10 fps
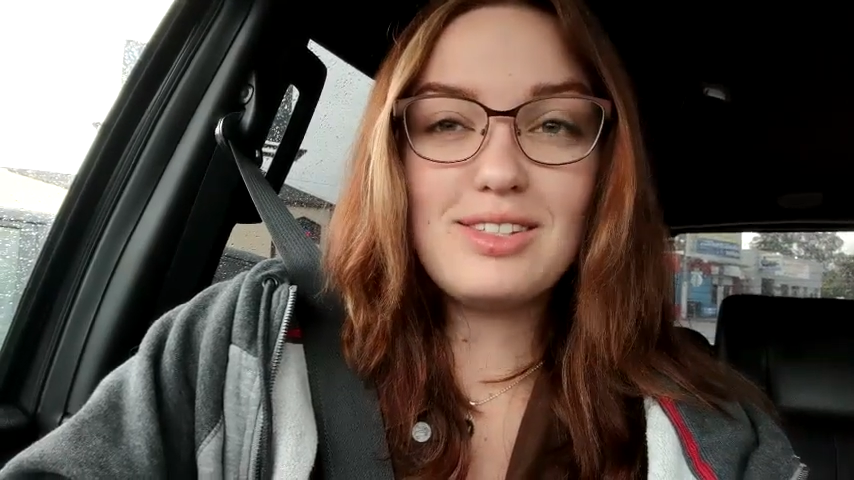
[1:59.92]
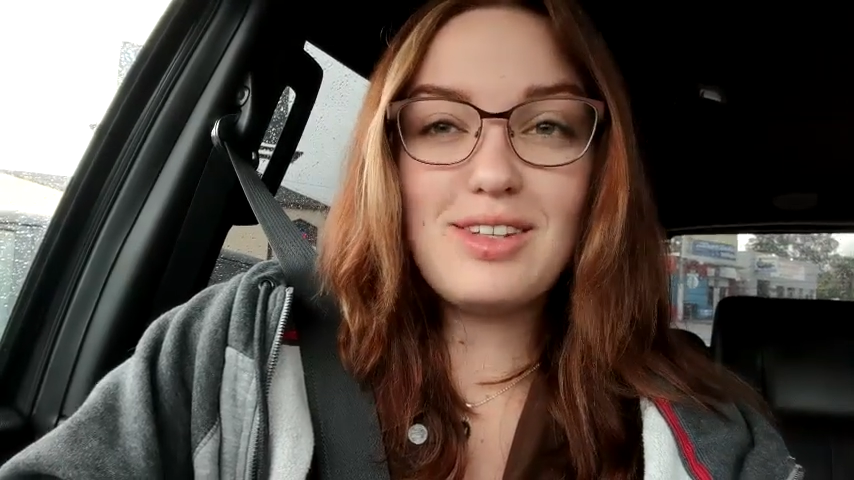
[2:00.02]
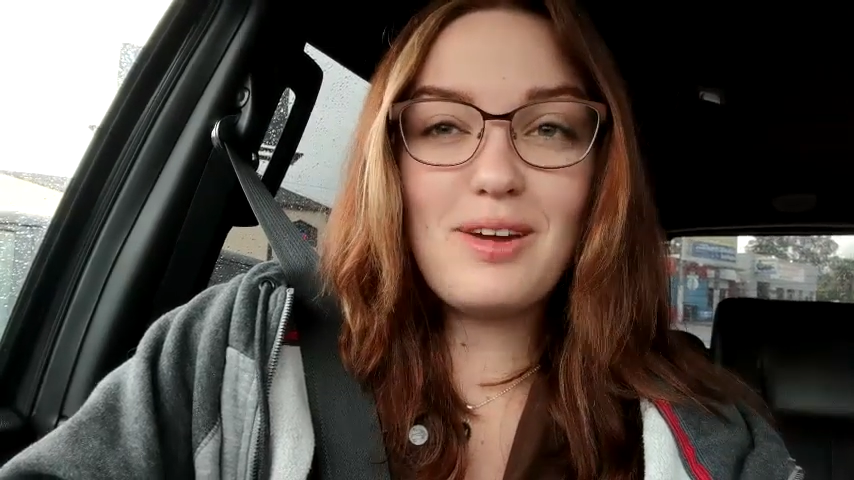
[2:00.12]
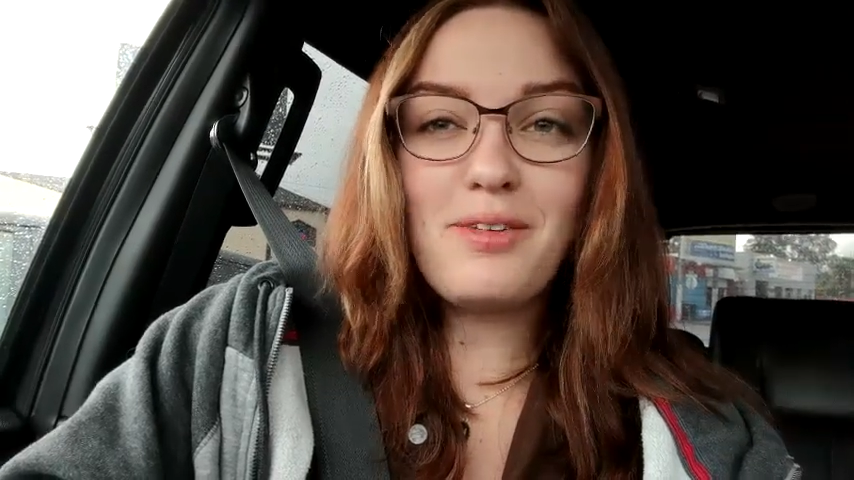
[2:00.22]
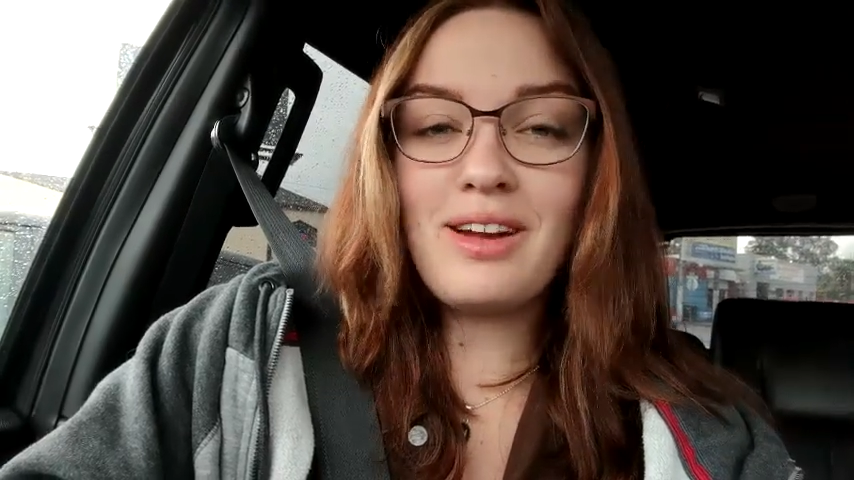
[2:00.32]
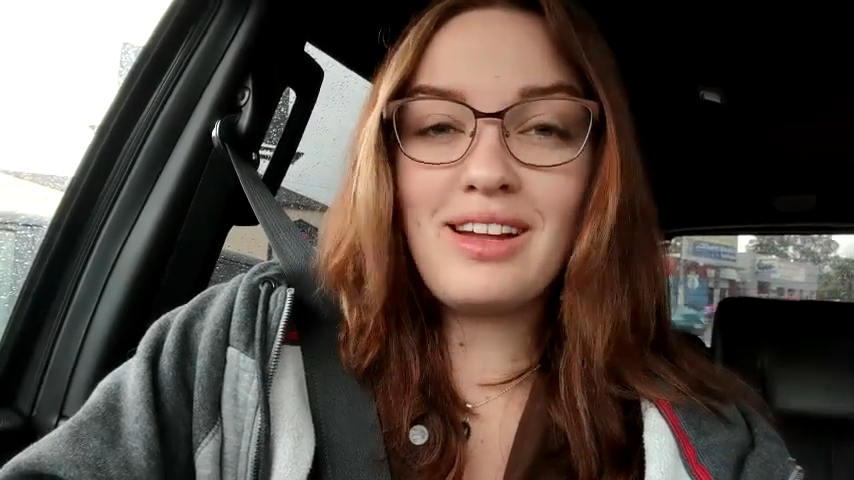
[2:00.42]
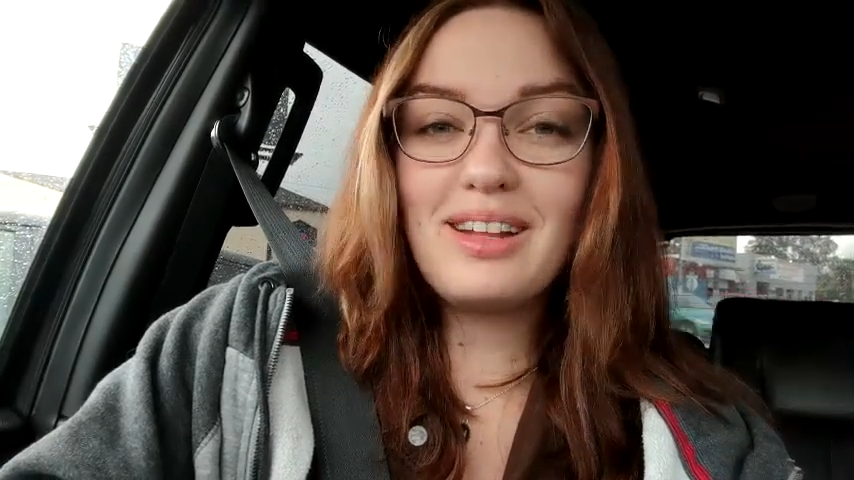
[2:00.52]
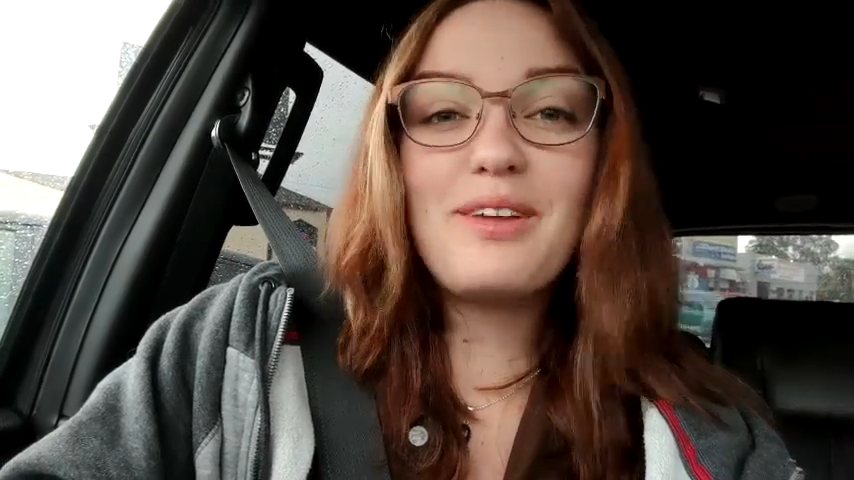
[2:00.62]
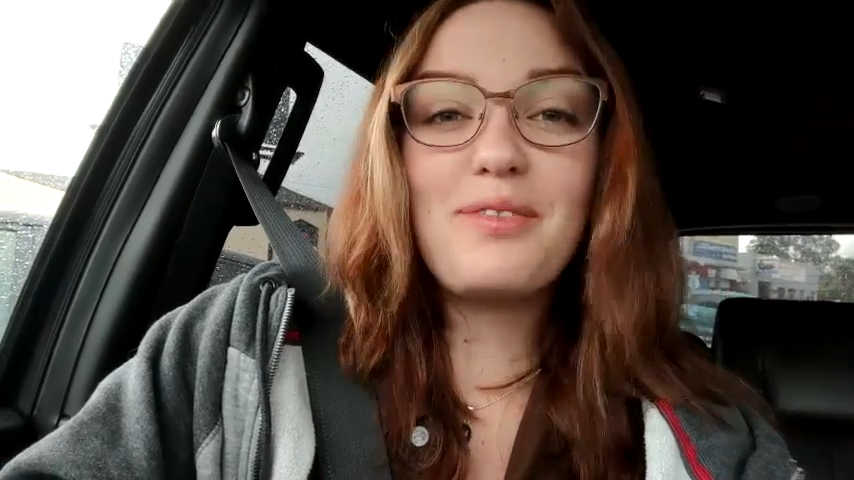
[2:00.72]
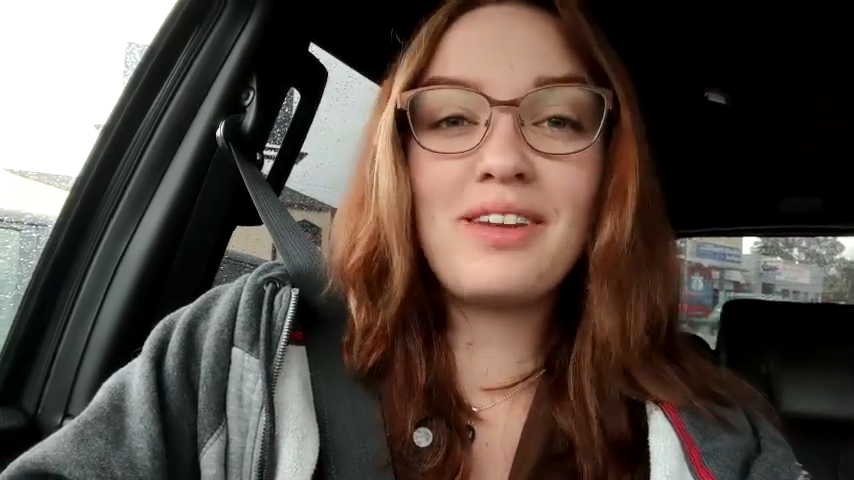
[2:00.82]

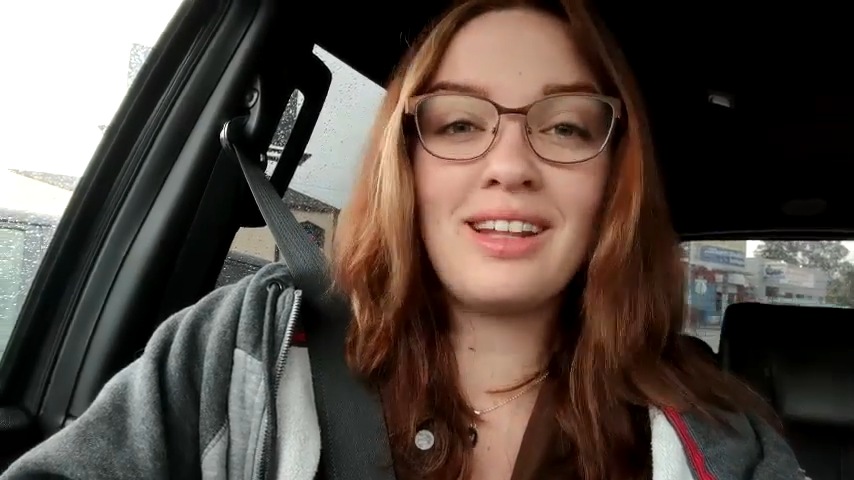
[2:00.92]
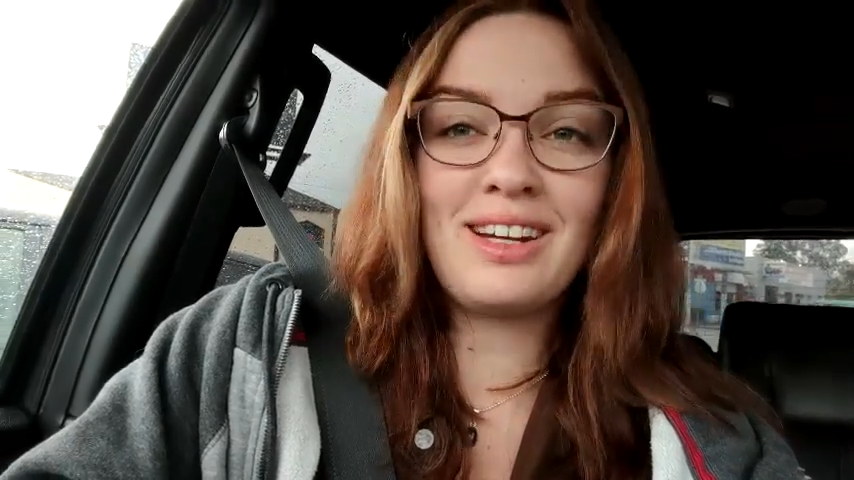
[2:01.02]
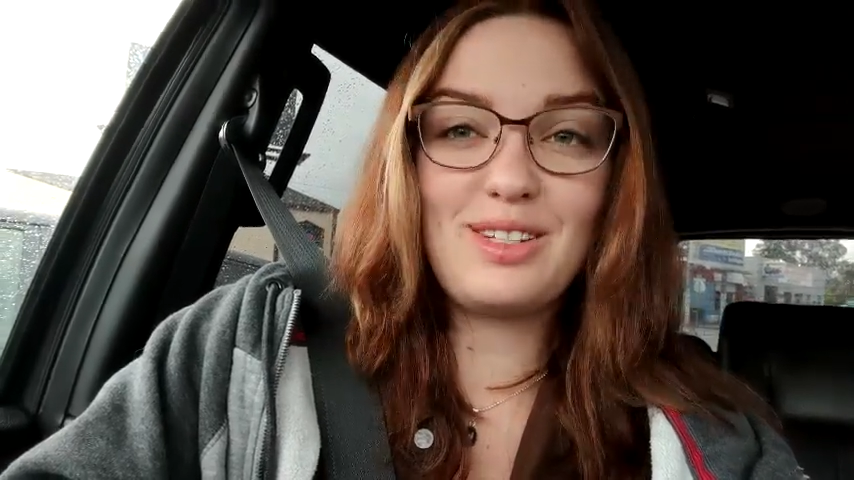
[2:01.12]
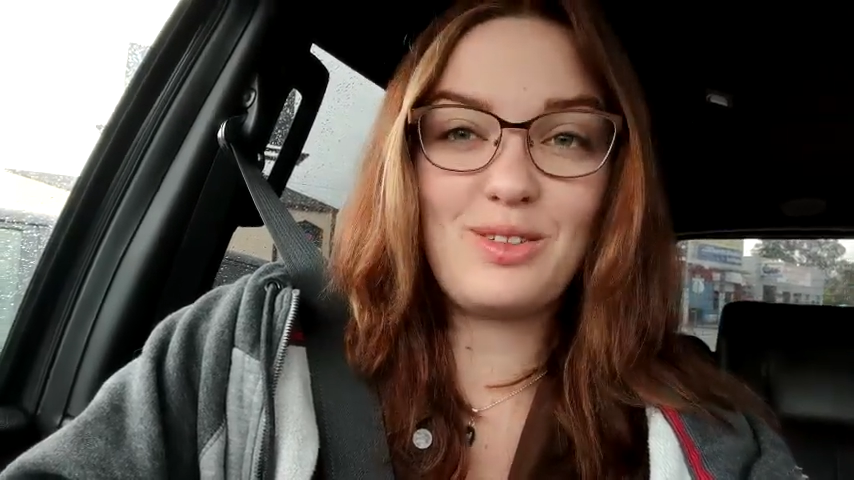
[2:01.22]
Definitely feeling